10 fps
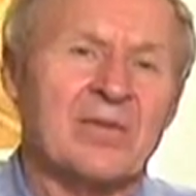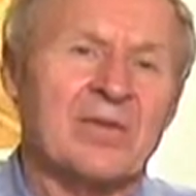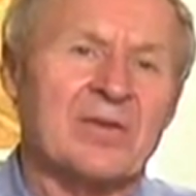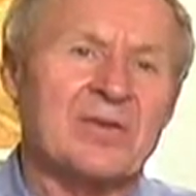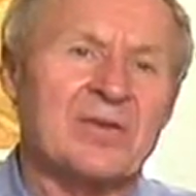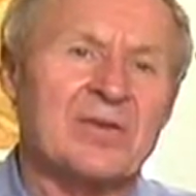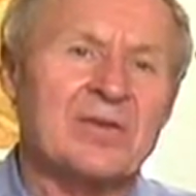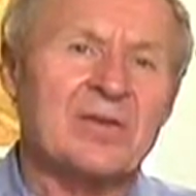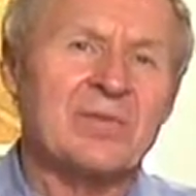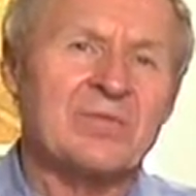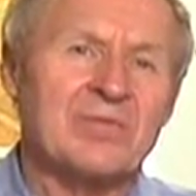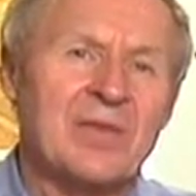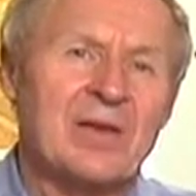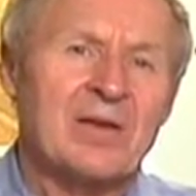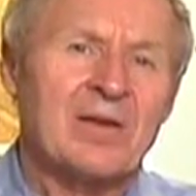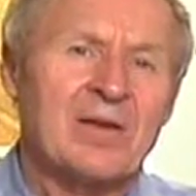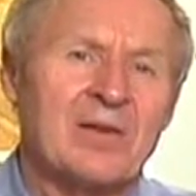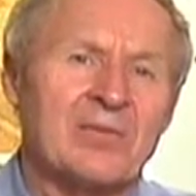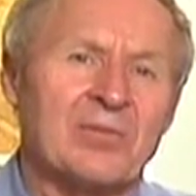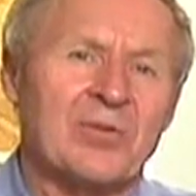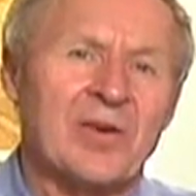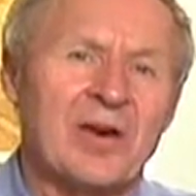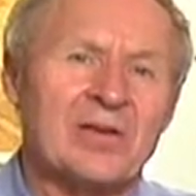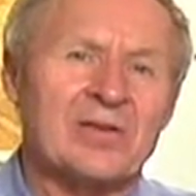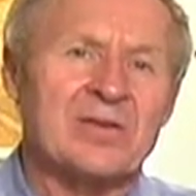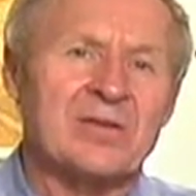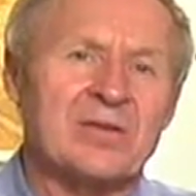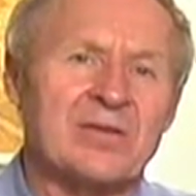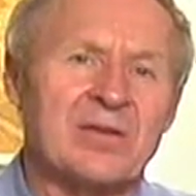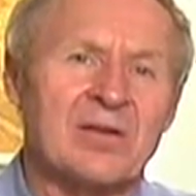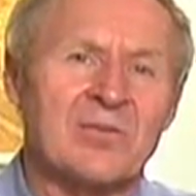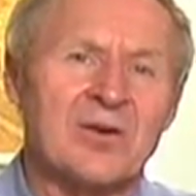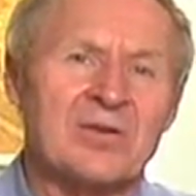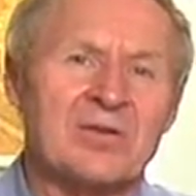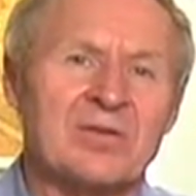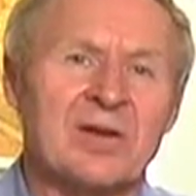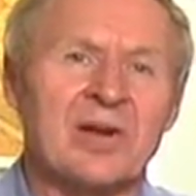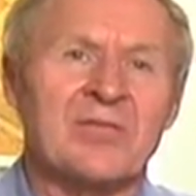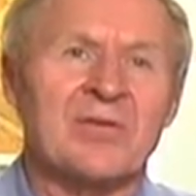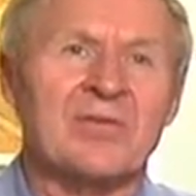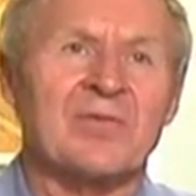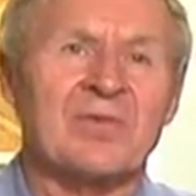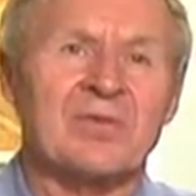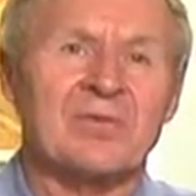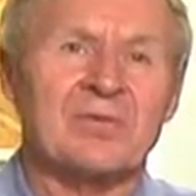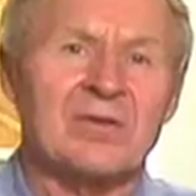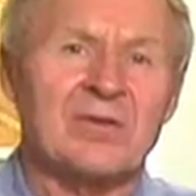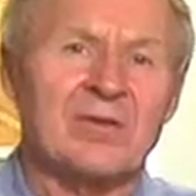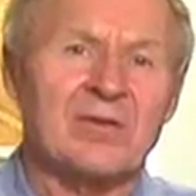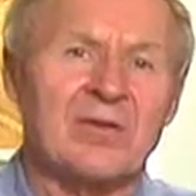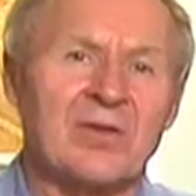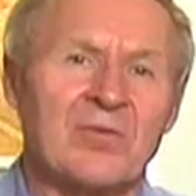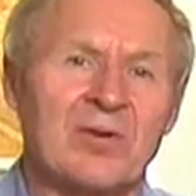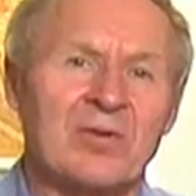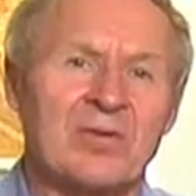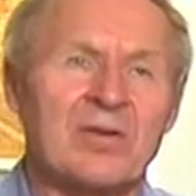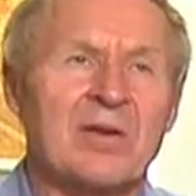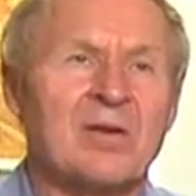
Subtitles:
This system provides the utmost in comfort for the homeowner.